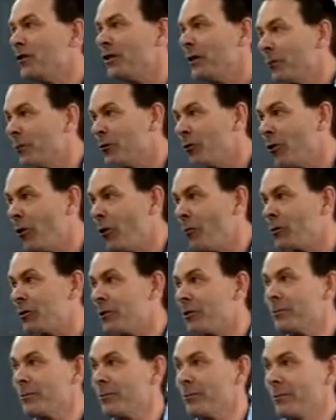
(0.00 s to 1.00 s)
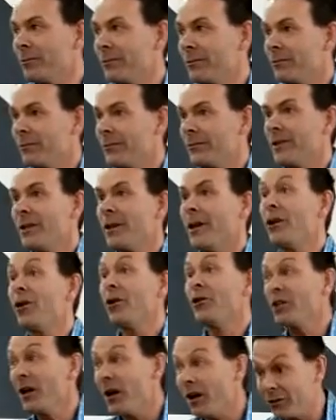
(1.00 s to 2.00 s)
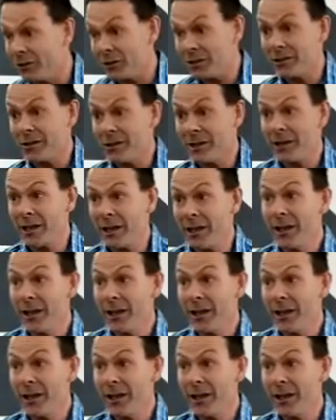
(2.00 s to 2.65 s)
sometimes, and I don't, okay?